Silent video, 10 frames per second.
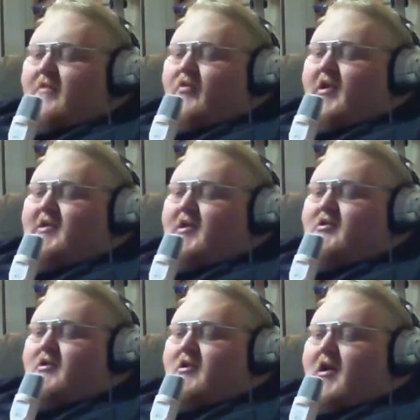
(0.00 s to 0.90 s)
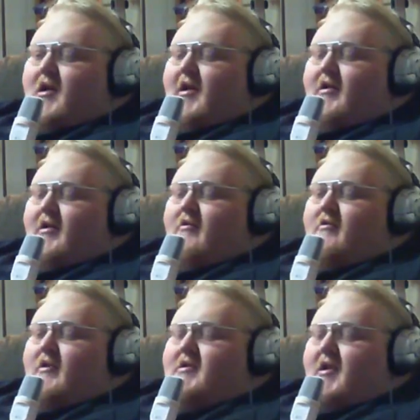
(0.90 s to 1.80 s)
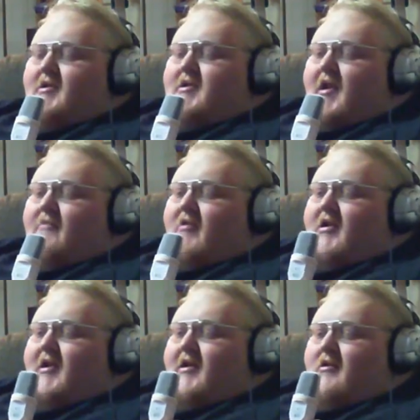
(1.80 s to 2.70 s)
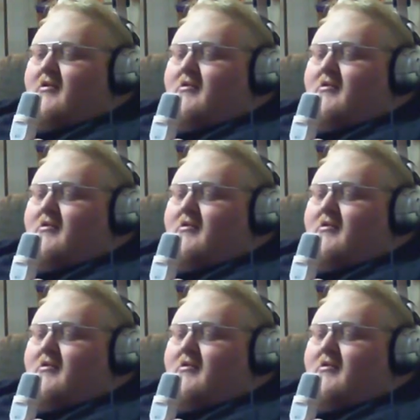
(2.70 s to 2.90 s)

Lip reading: PlayStation or not. I know it's on Steam right now.